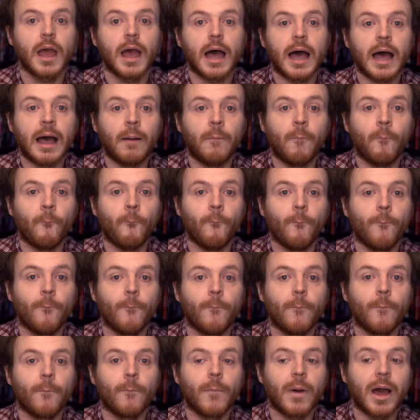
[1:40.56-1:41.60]

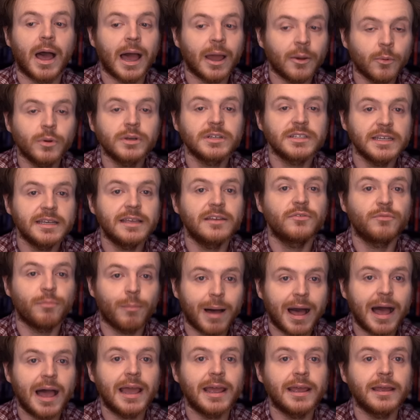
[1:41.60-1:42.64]
I want to give
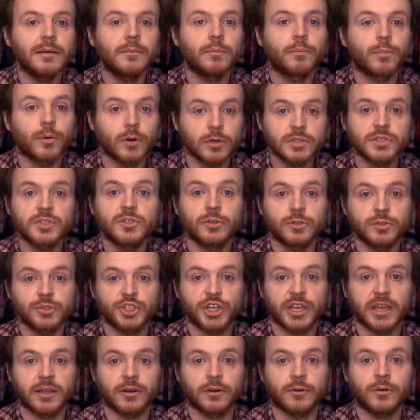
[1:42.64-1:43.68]
my personal
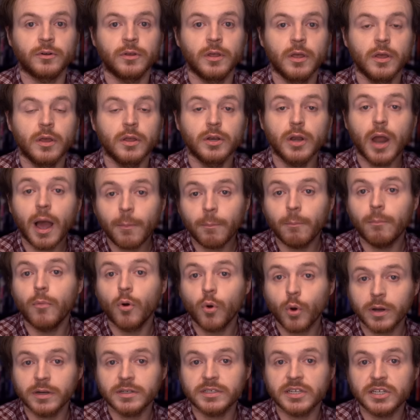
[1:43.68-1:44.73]
channel not
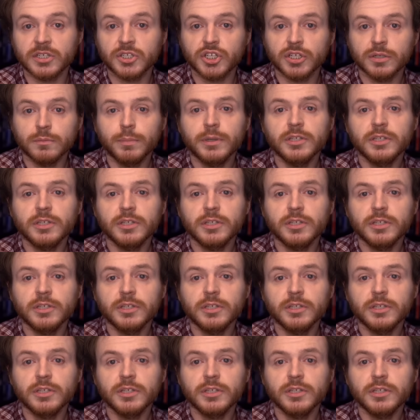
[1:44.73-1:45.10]
more attention,